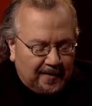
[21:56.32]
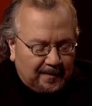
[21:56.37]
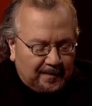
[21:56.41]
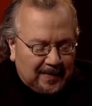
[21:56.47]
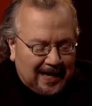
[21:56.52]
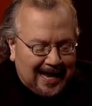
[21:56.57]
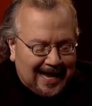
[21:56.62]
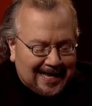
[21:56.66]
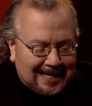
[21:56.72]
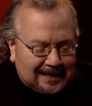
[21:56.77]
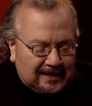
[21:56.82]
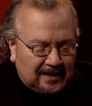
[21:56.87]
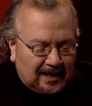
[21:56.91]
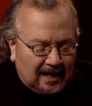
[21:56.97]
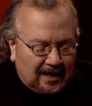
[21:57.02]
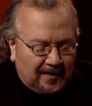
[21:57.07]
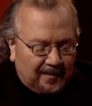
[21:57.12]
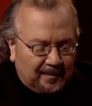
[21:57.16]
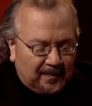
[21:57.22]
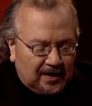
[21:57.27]
and
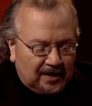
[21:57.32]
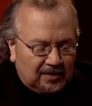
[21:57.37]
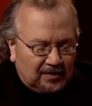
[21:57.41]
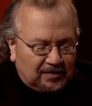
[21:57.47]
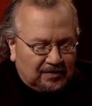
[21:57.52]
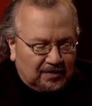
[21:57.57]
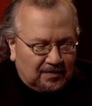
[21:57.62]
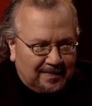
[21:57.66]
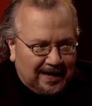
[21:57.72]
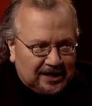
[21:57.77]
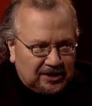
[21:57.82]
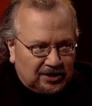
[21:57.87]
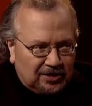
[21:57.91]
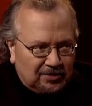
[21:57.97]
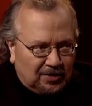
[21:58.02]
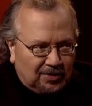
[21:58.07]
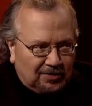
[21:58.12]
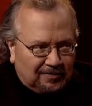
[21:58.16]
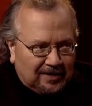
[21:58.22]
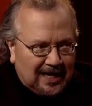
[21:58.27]
you mentioned
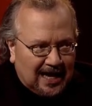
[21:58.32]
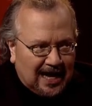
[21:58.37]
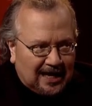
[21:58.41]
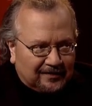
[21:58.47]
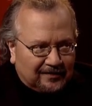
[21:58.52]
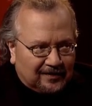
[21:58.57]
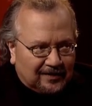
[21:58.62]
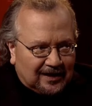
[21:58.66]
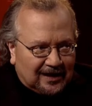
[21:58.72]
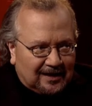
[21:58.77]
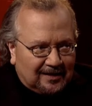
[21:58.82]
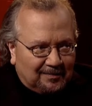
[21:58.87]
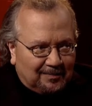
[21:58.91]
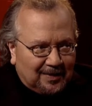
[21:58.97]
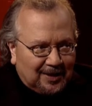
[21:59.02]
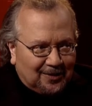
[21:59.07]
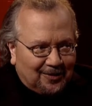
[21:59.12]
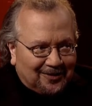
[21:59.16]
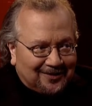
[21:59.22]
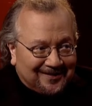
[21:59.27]
curiosity,
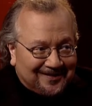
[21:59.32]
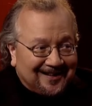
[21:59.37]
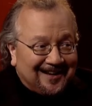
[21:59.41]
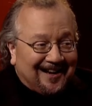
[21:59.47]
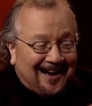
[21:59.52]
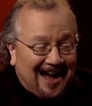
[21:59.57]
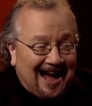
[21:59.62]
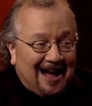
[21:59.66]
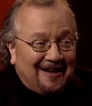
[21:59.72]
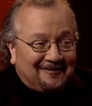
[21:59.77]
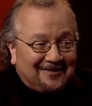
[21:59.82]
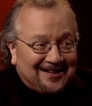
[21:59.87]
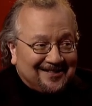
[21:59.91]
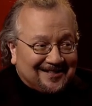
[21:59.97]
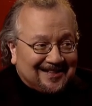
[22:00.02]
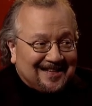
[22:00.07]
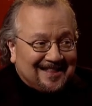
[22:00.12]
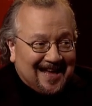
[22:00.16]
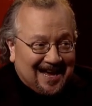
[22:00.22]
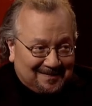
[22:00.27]
because
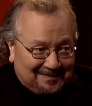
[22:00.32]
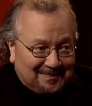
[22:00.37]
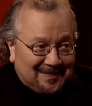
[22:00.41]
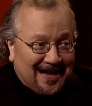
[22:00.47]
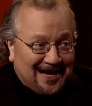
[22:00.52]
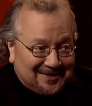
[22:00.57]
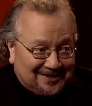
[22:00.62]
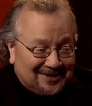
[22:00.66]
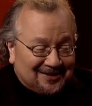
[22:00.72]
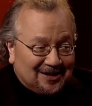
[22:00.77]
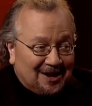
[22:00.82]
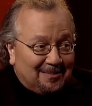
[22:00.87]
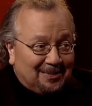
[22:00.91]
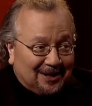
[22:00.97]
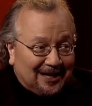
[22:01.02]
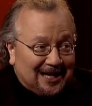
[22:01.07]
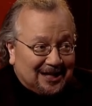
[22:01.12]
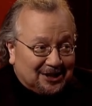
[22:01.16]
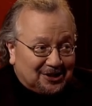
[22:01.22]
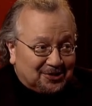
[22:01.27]
obviously that has a
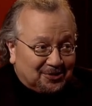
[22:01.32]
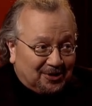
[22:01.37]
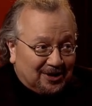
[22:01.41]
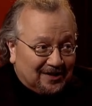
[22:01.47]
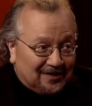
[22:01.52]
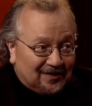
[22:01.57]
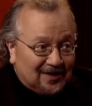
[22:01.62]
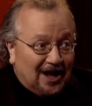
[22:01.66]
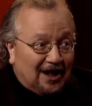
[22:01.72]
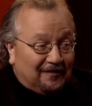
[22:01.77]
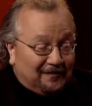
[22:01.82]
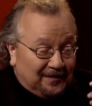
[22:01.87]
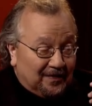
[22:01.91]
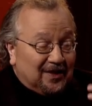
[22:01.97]
double-edged sword itself.